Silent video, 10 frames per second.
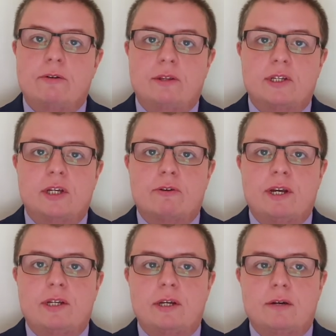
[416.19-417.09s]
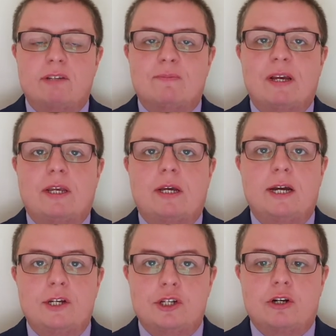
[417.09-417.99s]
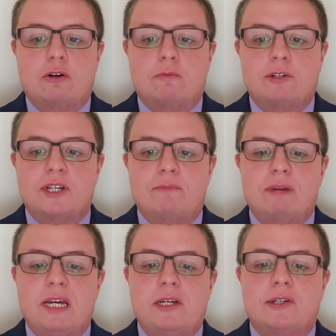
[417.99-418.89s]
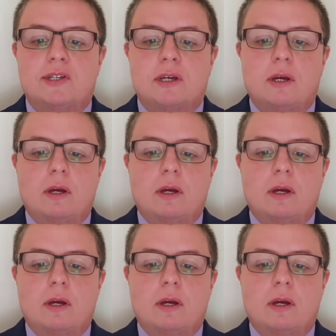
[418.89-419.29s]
and there's a great deal of speculation on what it means.